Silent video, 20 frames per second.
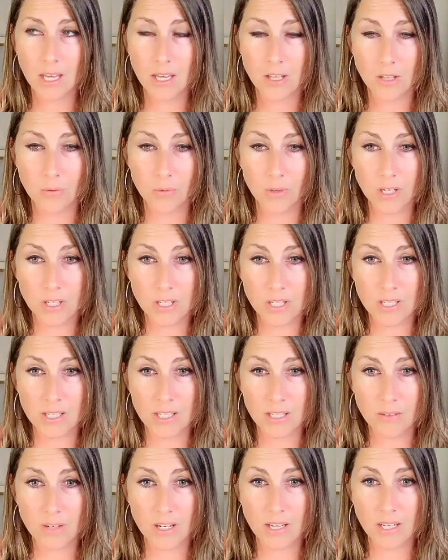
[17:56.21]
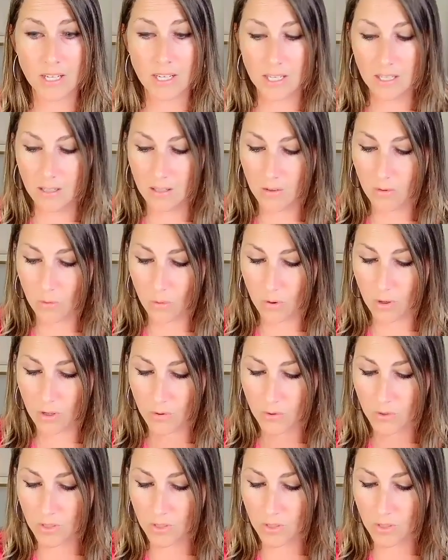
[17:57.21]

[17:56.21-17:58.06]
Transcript: You want to just sit around and eat or go